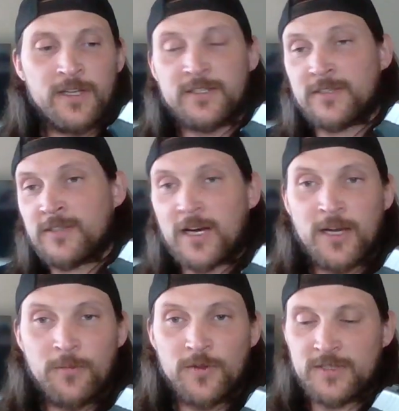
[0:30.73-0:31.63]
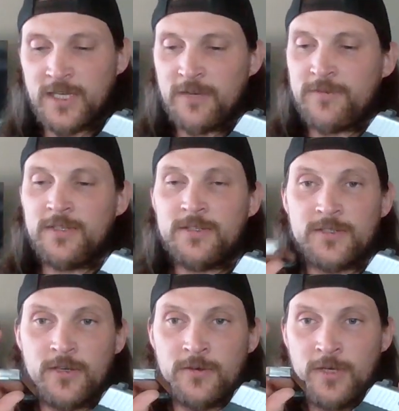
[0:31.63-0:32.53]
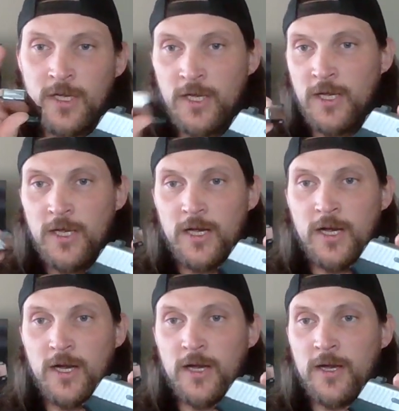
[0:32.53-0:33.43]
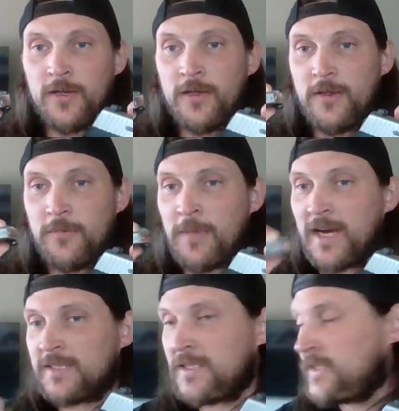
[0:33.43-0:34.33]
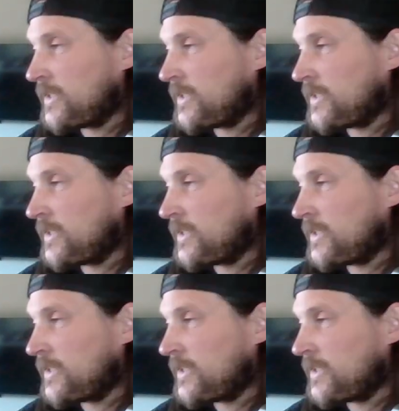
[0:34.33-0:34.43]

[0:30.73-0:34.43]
It does not come with a safety, so magazine's